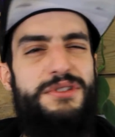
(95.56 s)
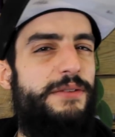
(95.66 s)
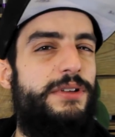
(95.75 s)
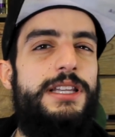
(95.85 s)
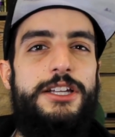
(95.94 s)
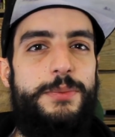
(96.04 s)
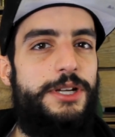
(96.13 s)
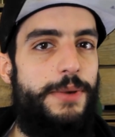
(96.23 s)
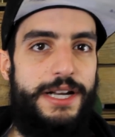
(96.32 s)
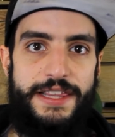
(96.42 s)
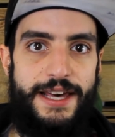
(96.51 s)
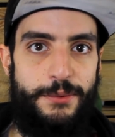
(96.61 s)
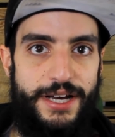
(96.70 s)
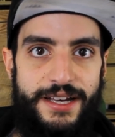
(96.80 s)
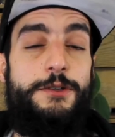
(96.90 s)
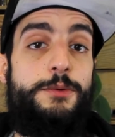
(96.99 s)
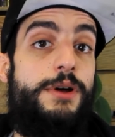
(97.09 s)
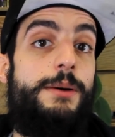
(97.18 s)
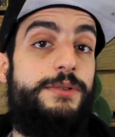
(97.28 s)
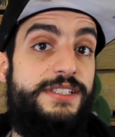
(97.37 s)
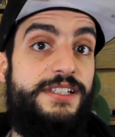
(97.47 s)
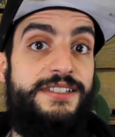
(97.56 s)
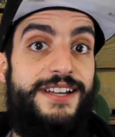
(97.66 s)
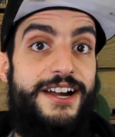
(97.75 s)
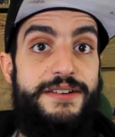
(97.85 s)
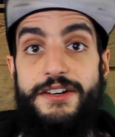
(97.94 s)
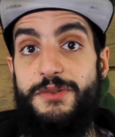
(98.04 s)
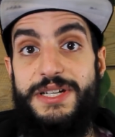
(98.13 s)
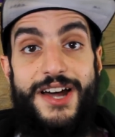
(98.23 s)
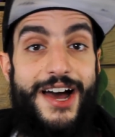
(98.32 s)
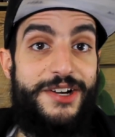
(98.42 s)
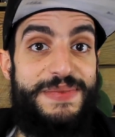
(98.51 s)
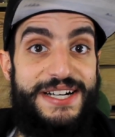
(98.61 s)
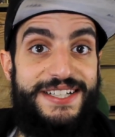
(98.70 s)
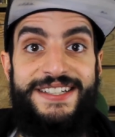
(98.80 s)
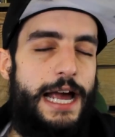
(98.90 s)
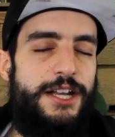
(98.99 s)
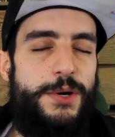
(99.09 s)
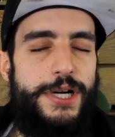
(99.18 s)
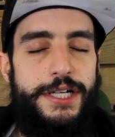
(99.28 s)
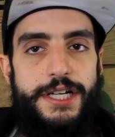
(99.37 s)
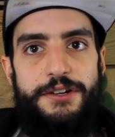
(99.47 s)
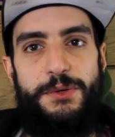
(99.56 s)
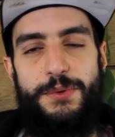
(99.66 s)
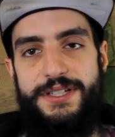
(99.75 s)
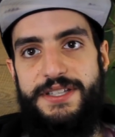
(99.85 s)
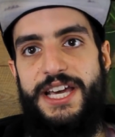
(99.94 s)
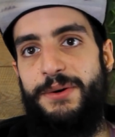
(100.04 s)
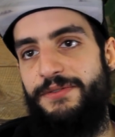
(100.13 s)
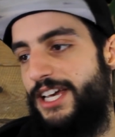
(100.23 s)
you save a little bit of money that way. You're probably sick and tired of hearing me talk about it. I know why you're here, you want to see how it